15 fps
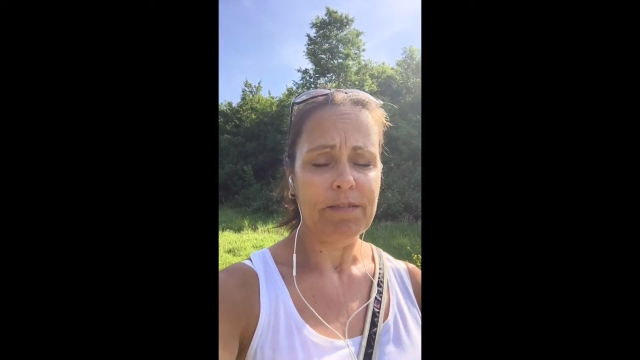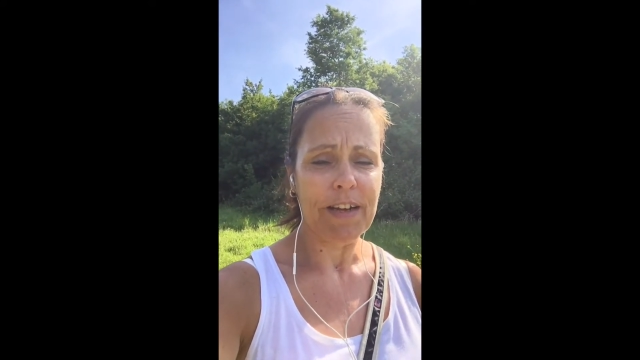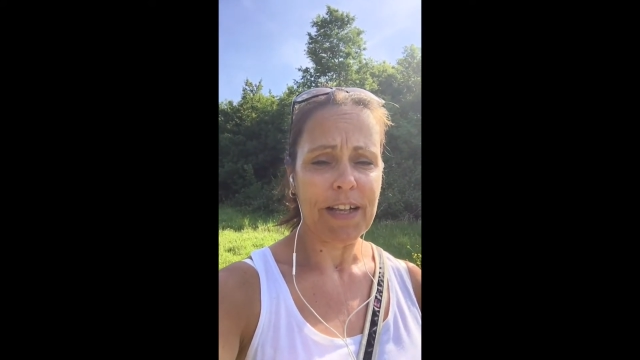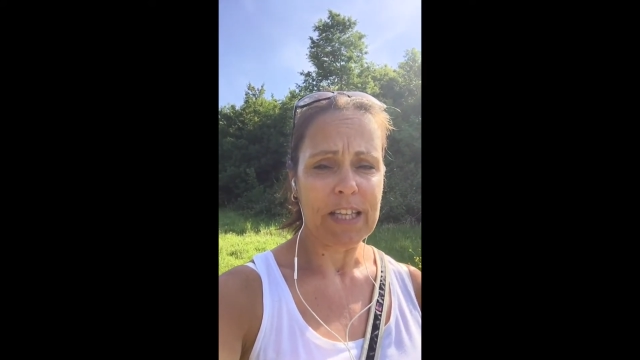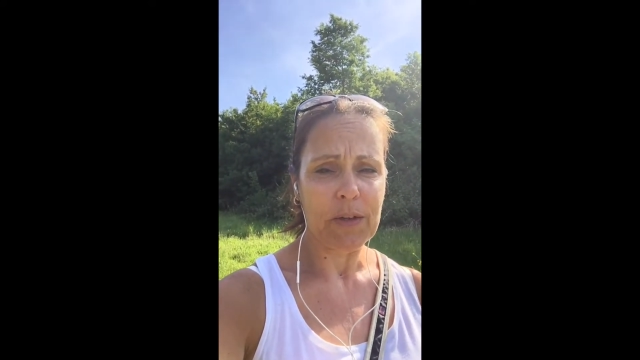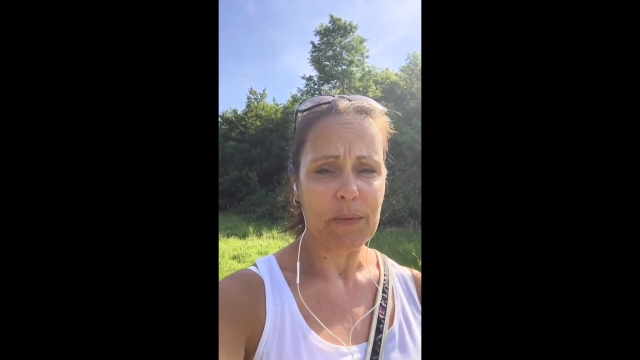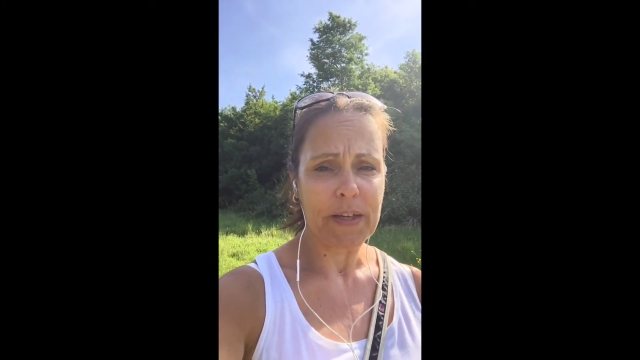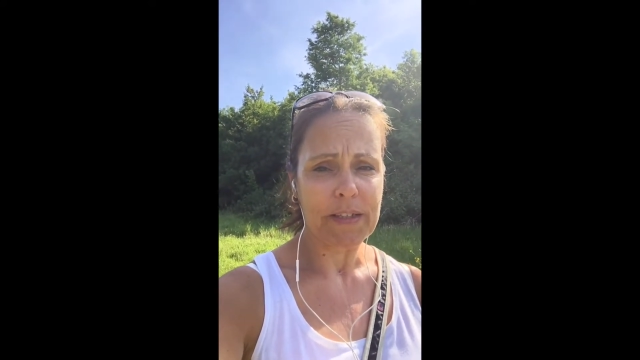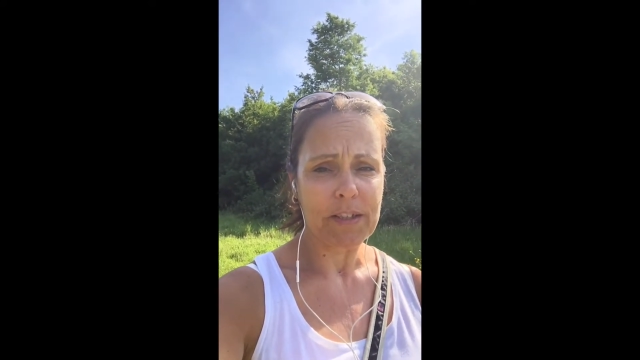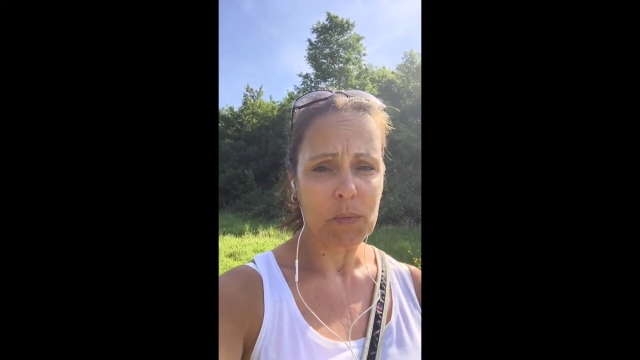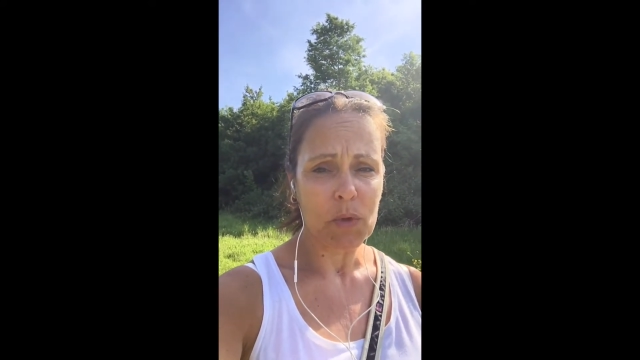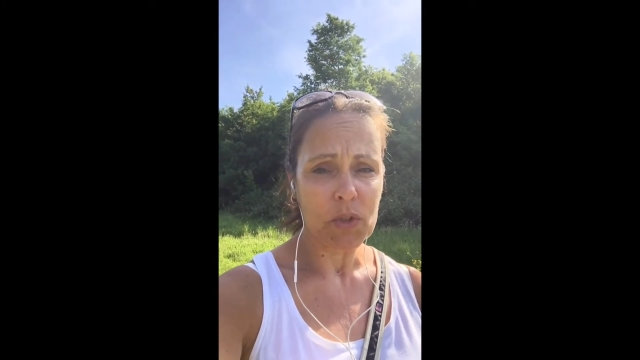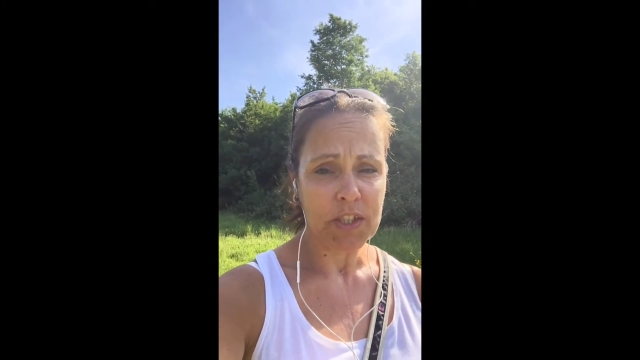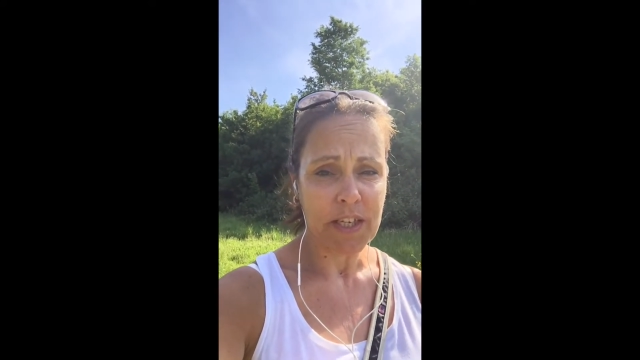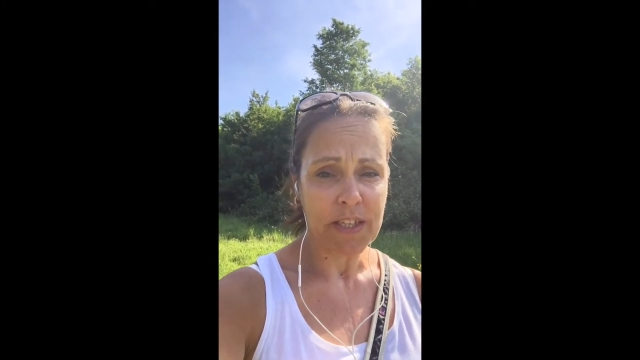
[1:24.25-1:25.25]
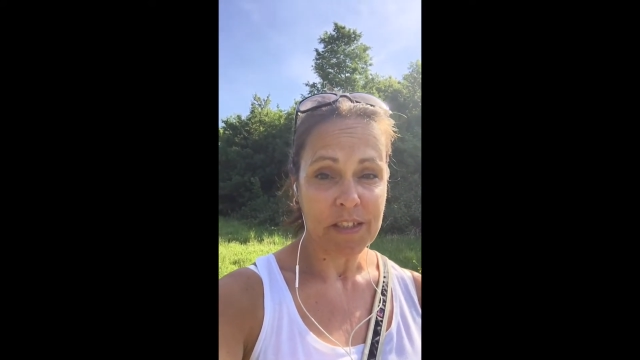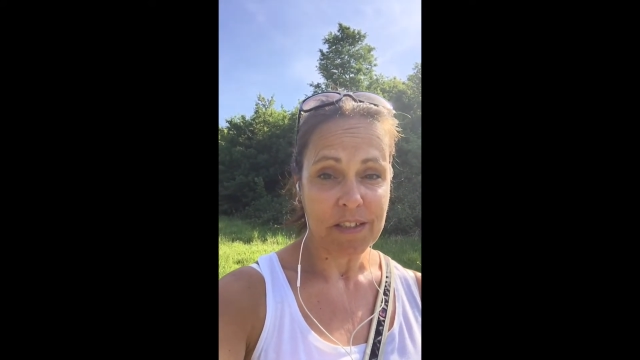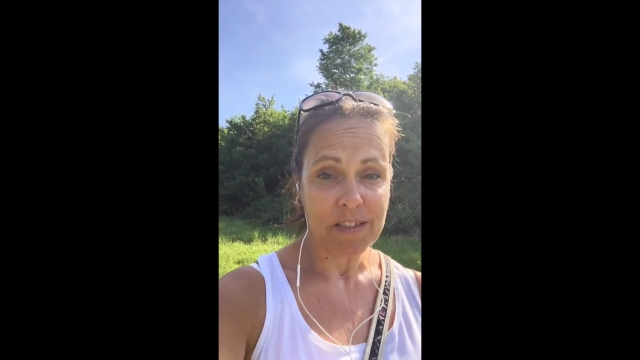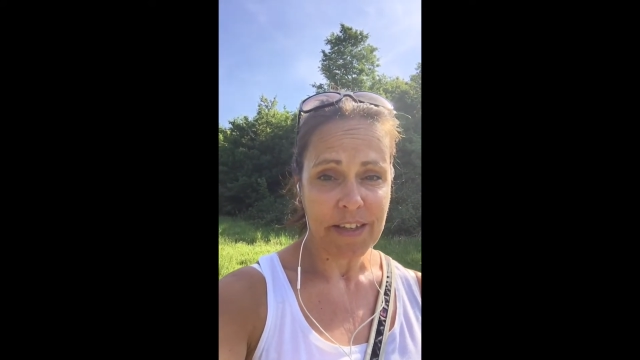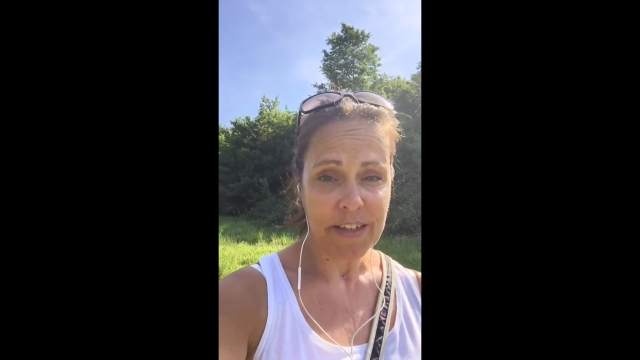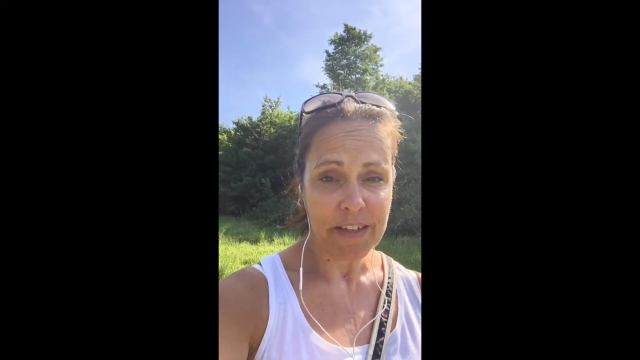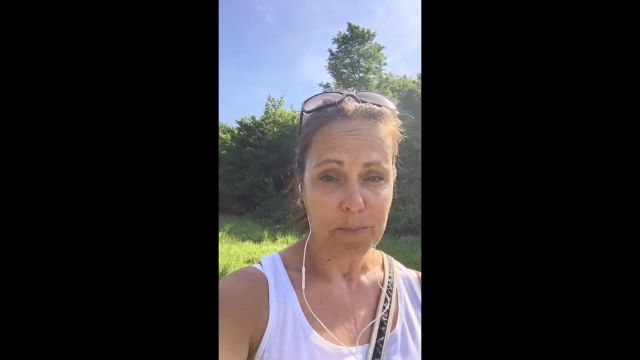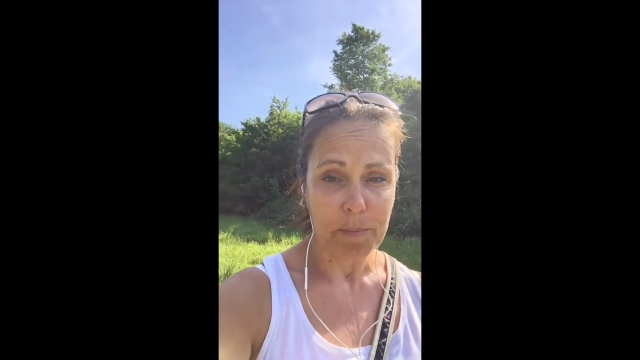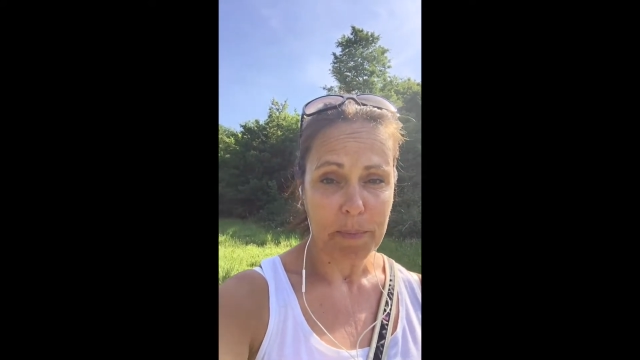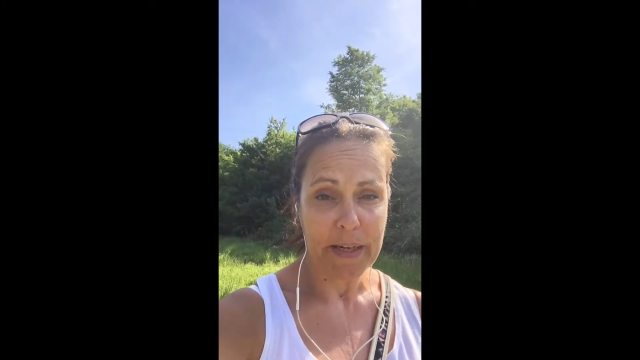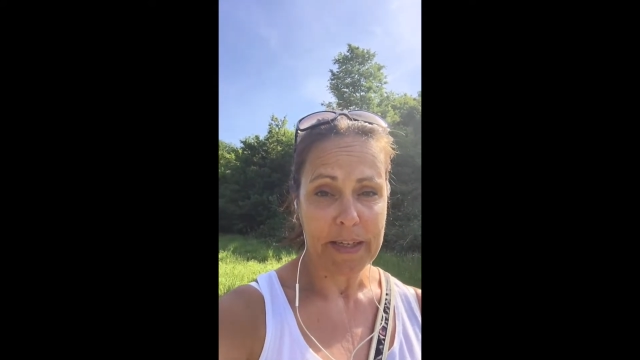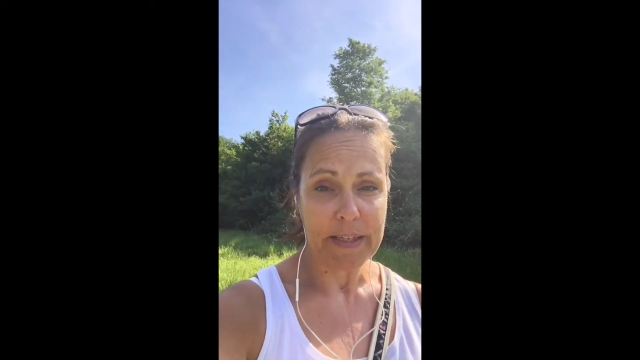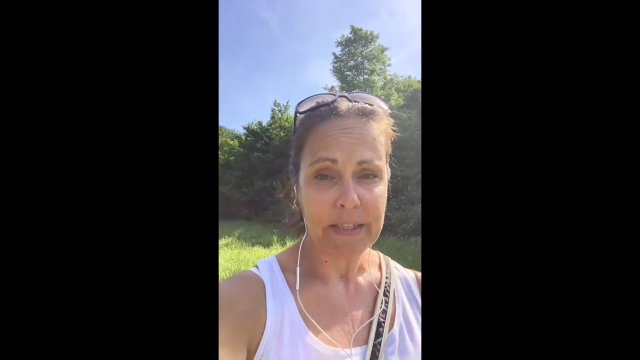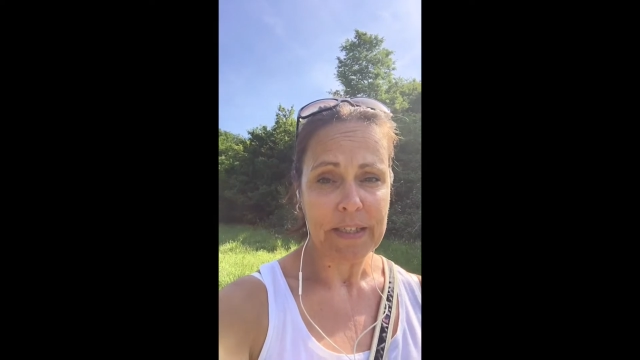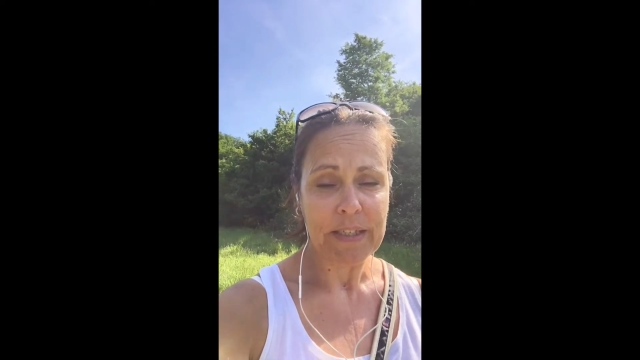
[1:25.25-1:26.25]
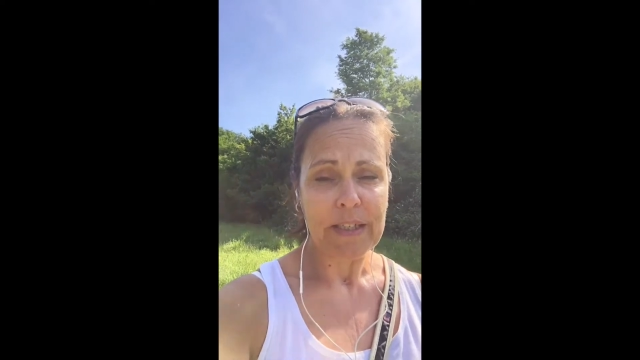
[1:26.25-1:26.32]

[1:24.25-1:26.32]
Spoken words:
evaluates what changes they could make